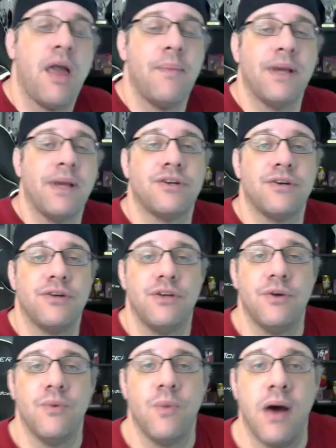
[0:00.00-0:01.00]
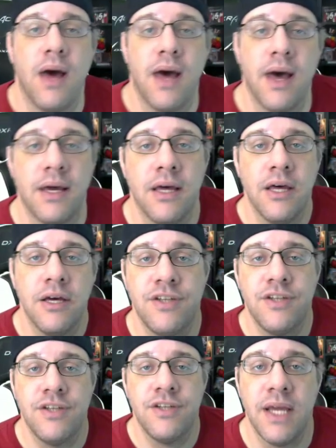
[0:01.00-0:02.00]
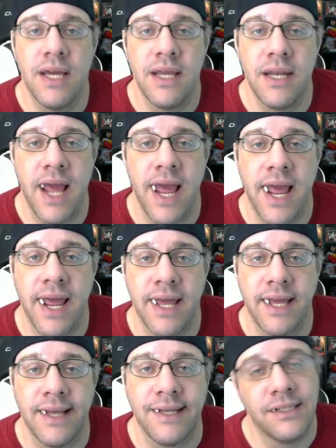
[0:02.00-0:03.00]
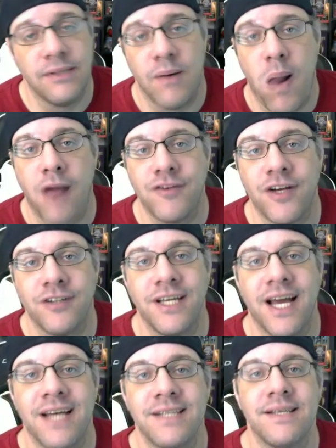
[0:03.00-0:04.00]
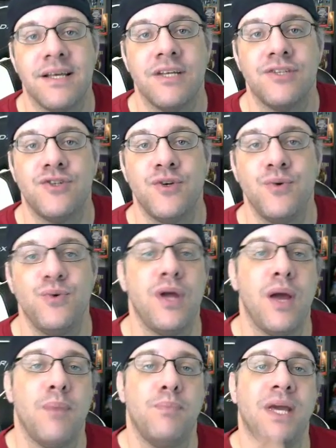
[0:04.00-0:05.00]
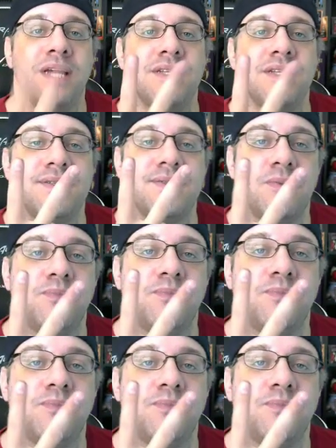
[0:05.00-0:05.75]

Make sure you tune in, and I'll talk to you guys soon. Peace.